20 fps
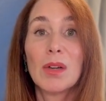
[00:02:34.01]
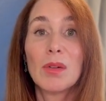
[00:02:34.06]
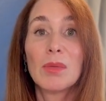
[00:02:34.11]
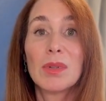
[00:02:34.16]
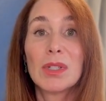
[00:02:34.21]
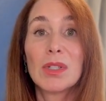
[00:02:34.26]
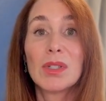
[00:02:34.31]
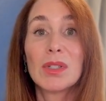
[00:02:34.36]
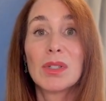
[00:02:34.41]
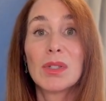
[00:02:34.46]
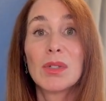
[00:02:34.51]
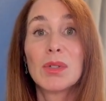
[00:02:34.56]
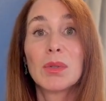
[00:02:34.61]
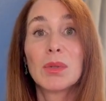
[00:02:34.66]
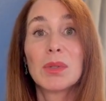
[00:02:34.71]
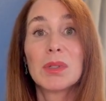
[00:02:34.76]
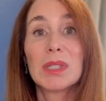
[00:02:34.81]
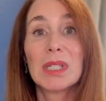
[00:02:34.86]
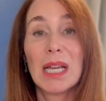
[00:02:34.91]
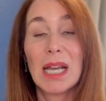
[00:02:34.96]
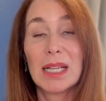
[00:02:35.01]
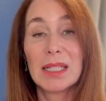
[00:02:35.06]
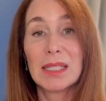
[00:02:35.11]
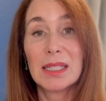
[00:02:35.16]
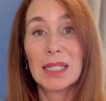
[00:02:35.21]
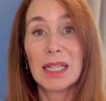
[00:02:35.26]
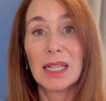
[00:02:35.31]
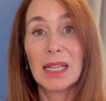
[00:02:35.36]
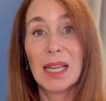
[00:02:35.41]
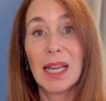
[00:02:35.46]
which is stool
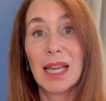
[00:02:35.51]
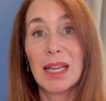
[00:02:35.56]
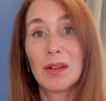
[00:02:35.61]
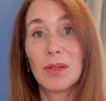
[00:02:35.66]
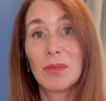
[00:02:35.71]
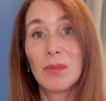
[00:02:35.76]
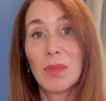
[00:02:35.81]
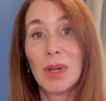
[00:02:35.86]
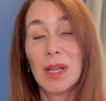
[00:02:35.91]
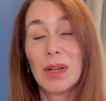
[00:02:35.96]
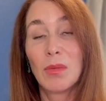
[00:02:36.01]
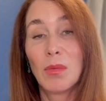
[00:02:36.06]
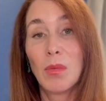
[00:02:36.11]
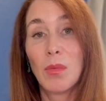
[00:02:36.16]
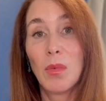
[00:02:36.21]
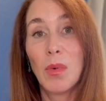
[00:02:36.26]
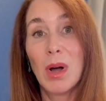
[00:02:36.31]
testing, and